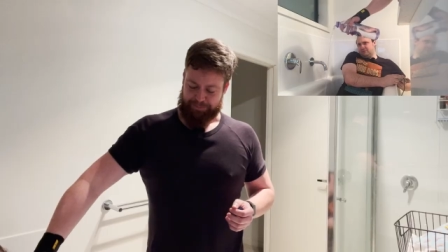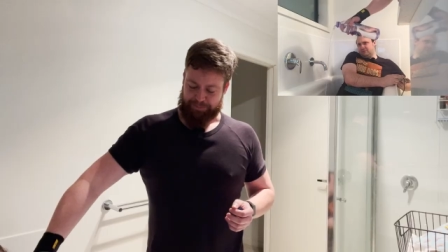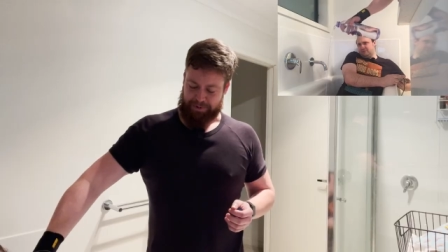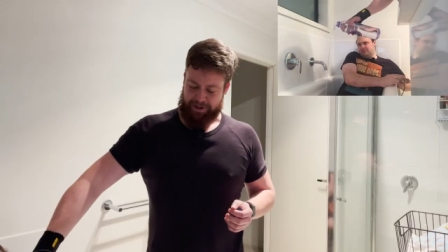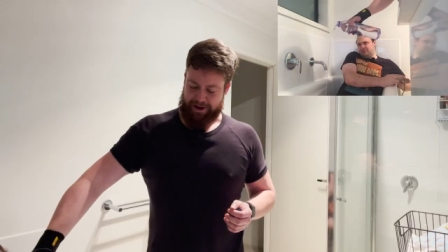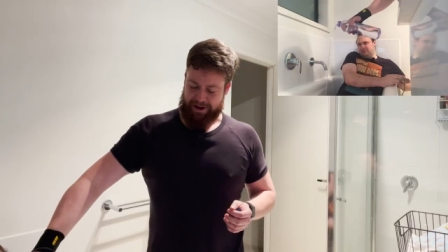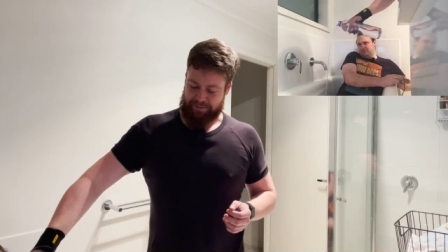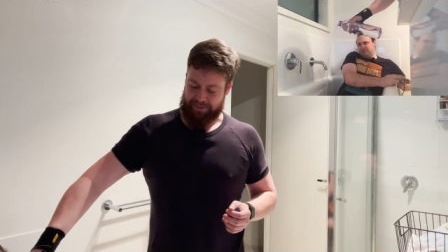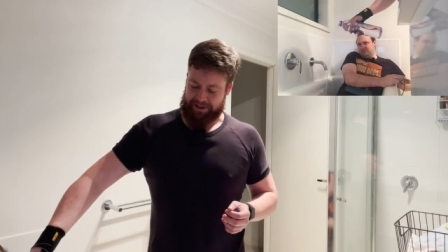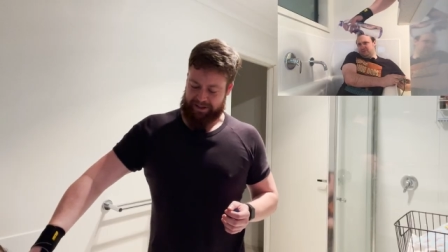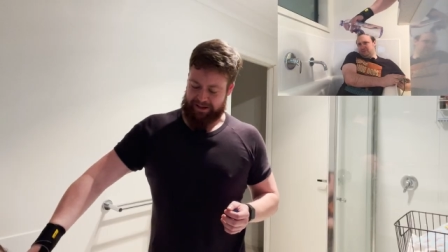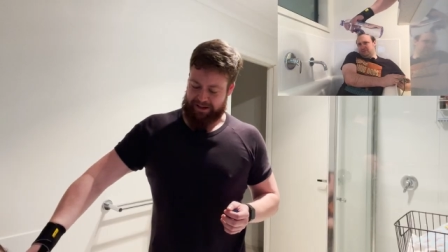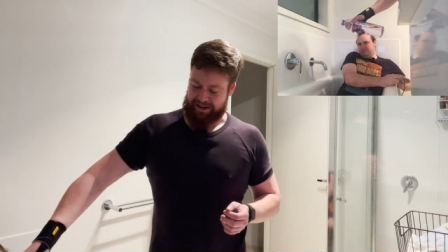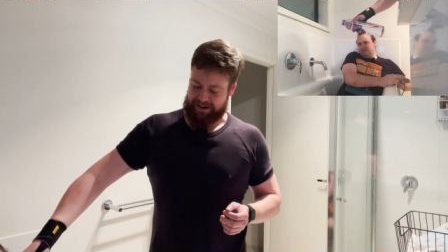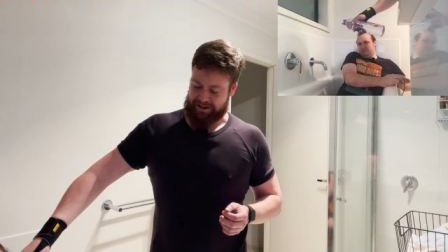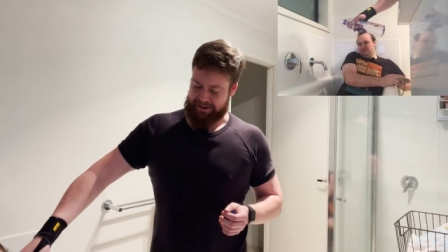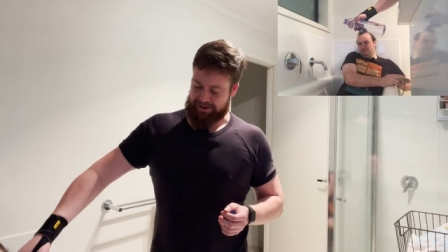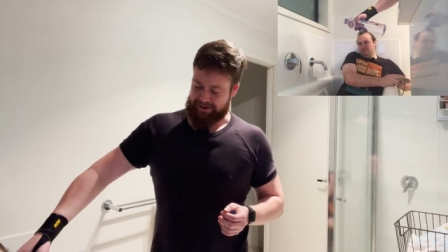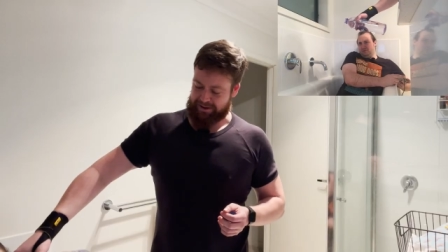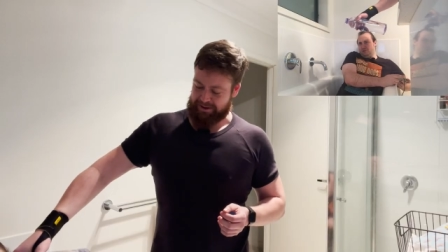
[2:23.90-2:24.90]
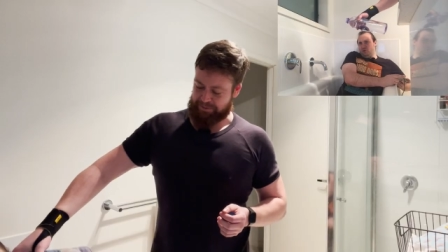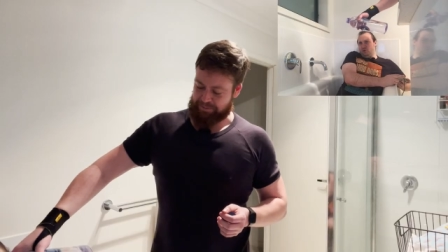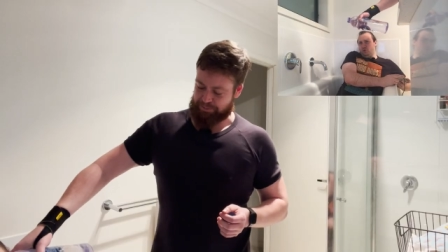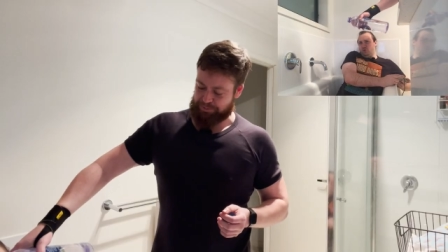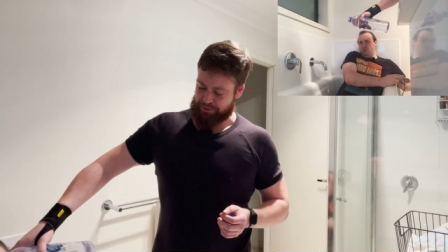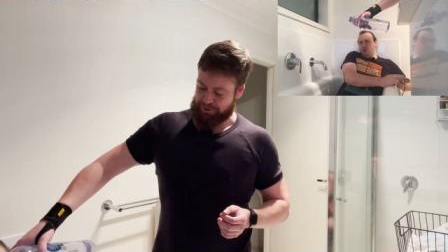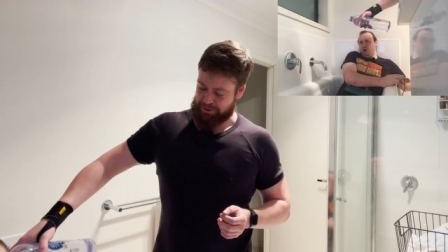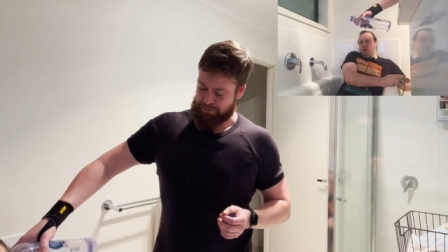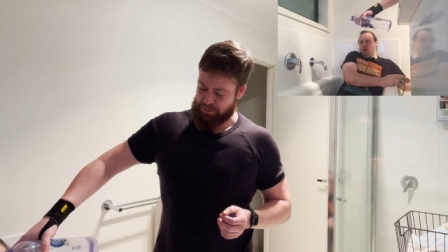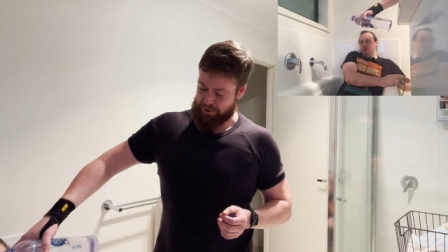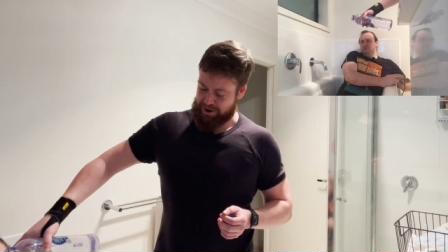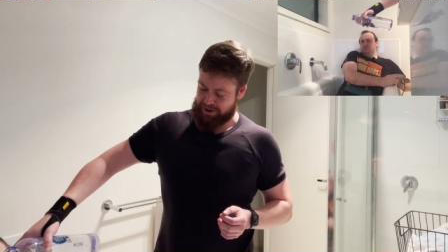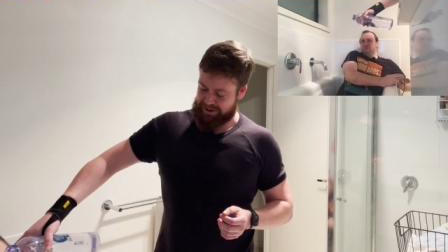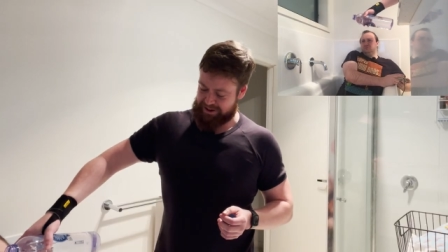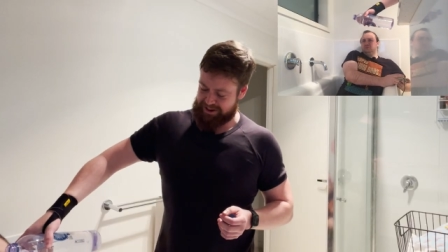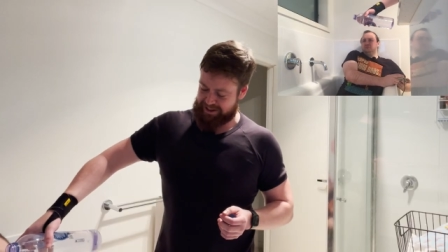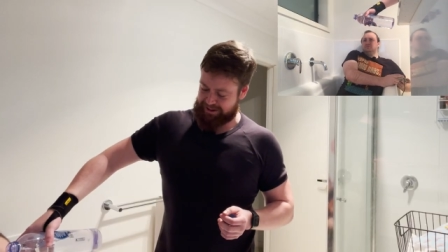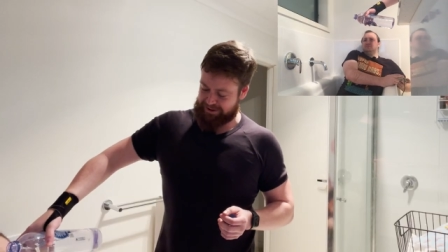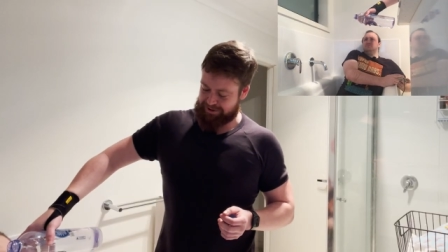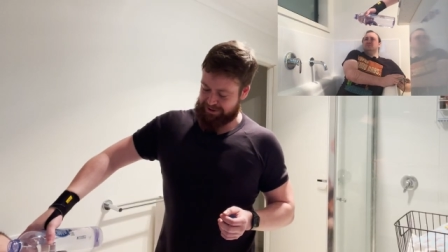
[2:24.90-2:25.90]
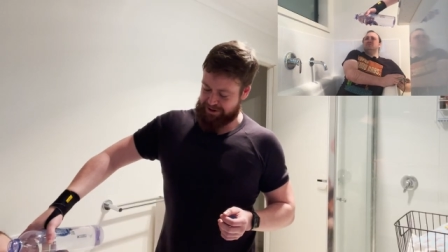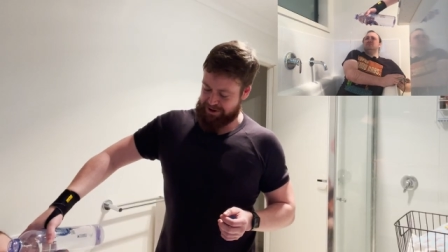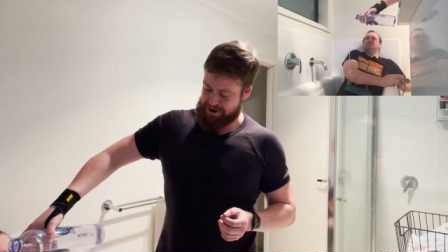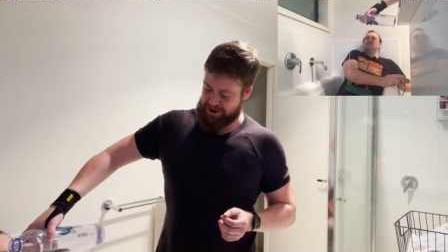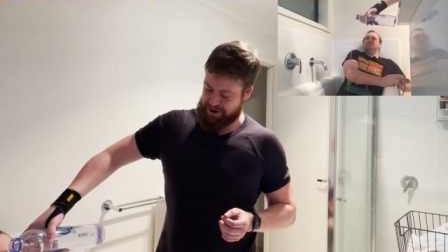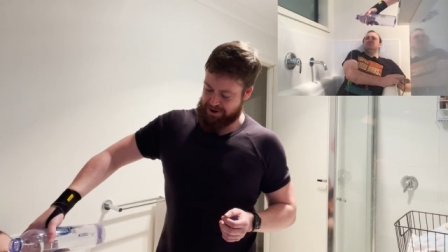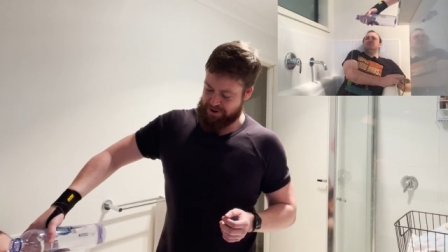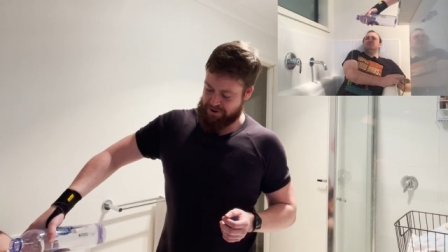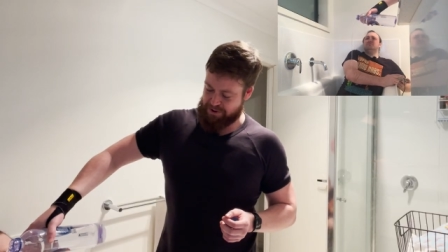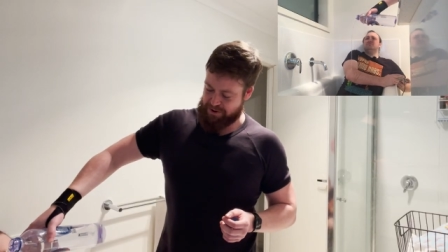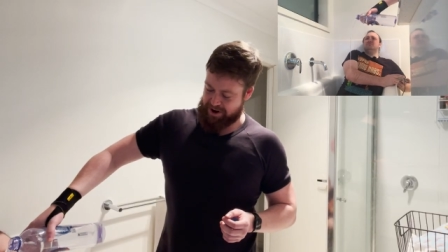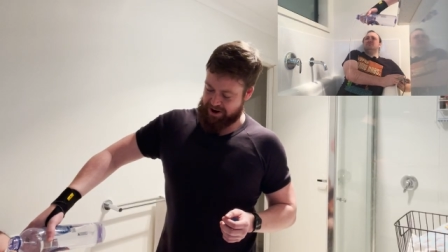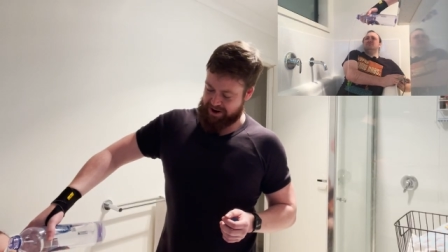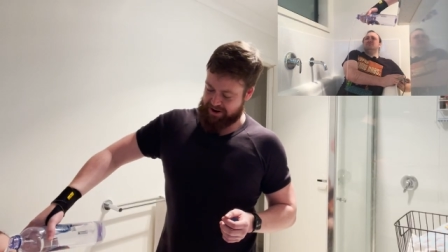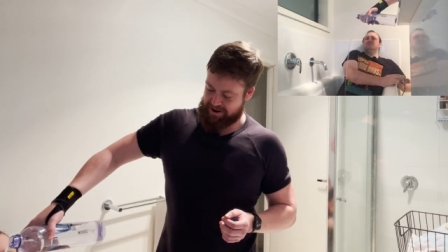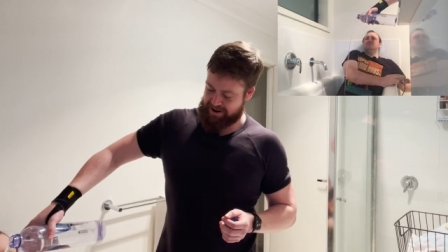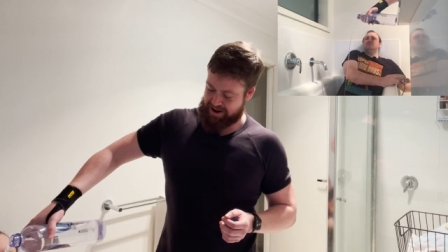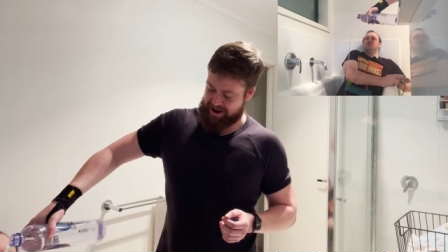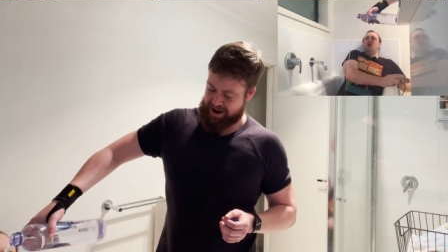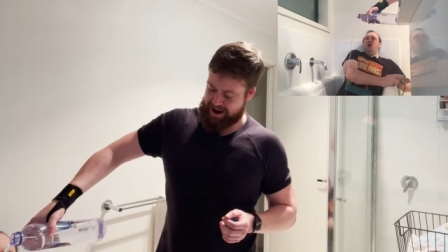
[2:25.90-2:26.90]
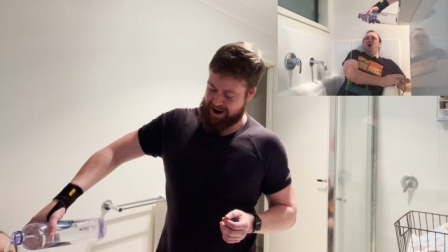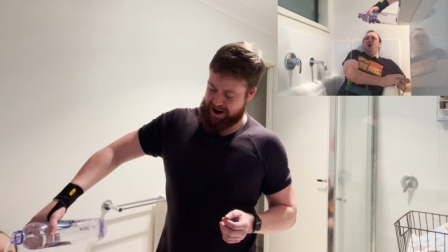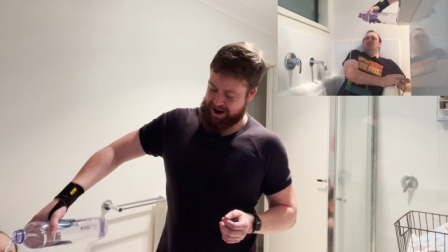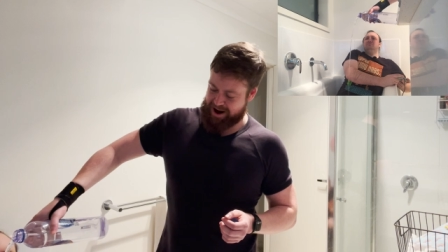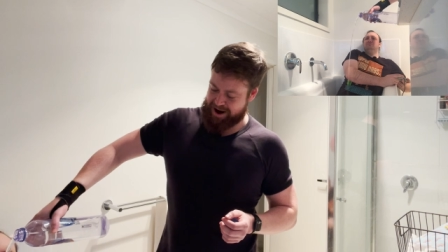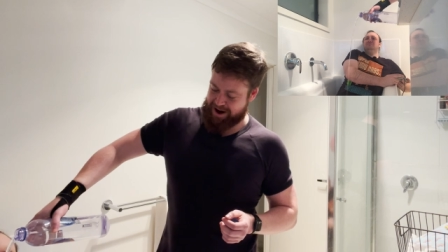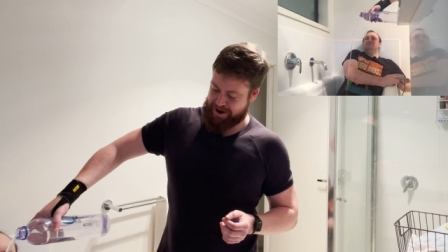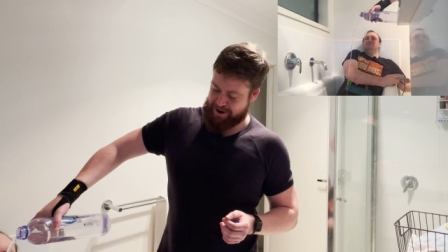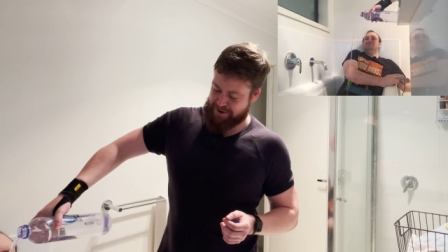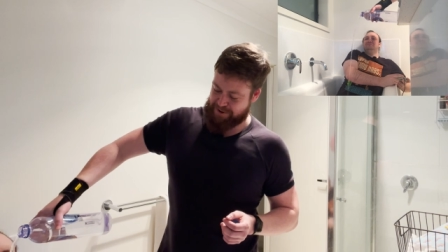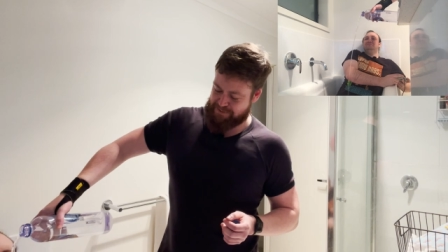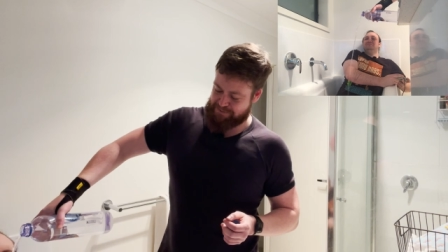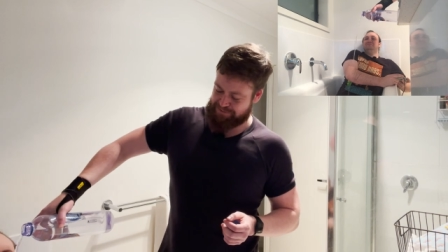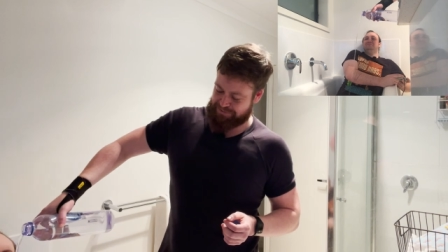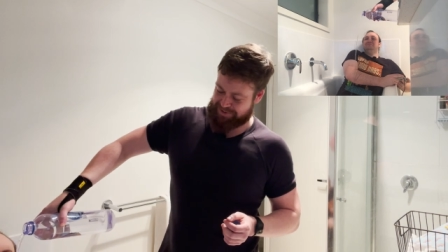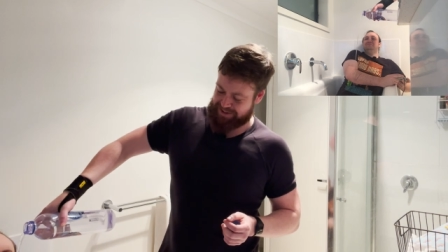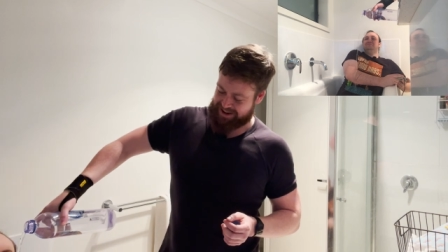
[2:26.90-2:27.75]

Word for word: Yeah, but like, look. The world needs to know how